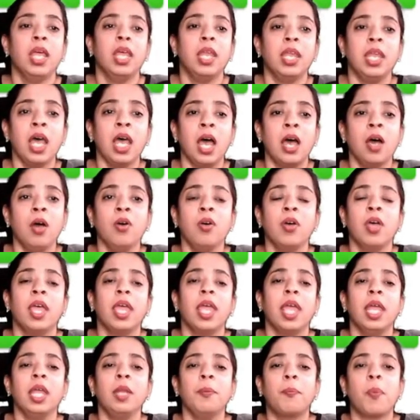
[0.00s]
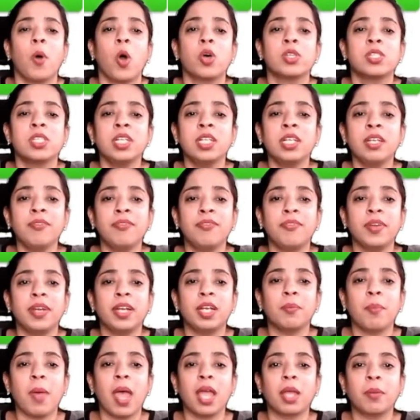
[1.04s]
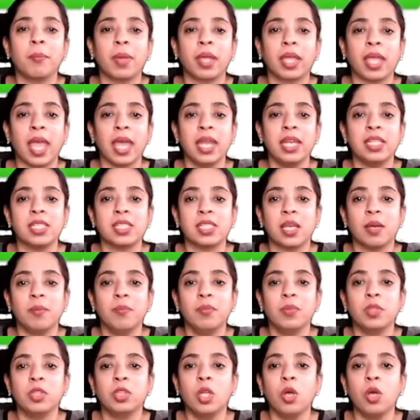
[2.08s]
Now, in positive feedback mechanism,